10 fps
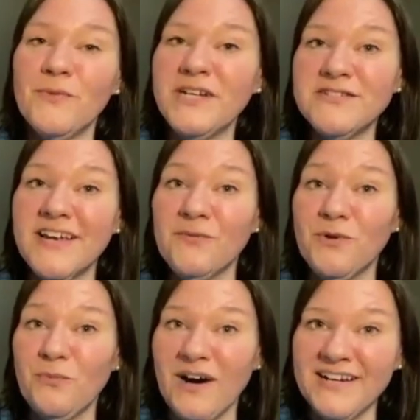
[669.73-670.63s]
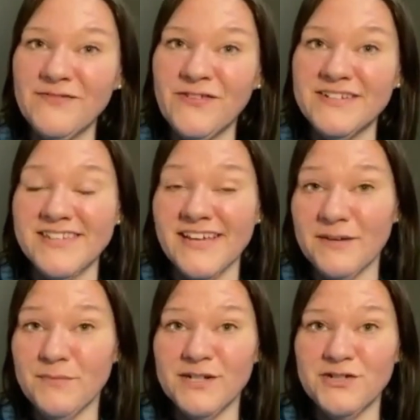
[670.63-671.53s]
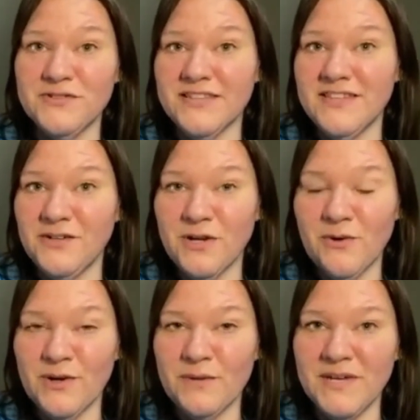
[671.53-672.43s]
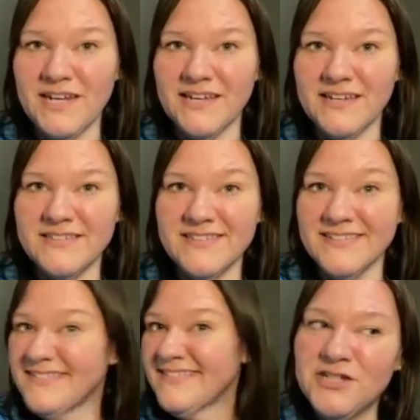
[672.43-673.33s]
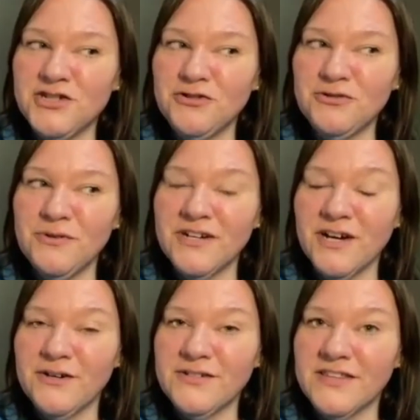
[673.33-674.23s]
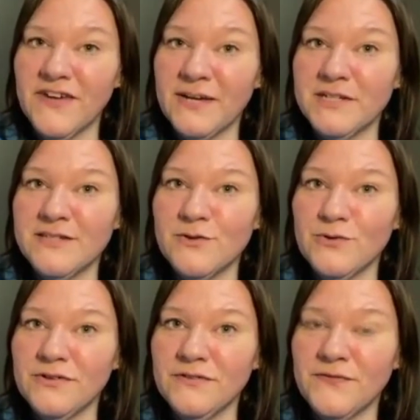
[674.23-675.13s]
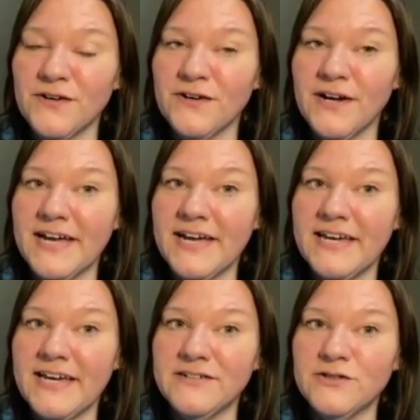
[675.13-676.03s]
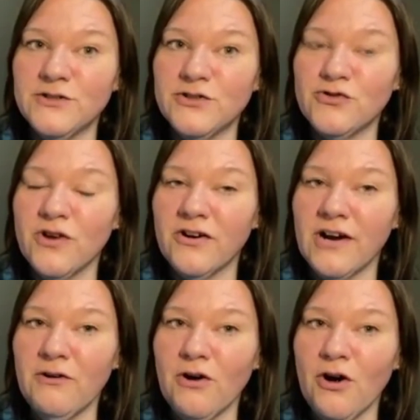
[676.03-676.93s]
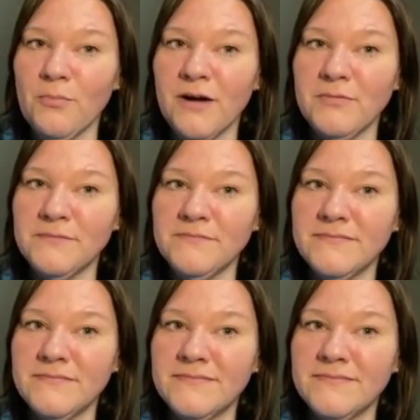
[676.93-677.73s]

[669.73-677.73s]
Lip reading: can we just like rewind for a second? Because you said that you were going to meetings. Did you go to the family school for a drug or alcohol problem?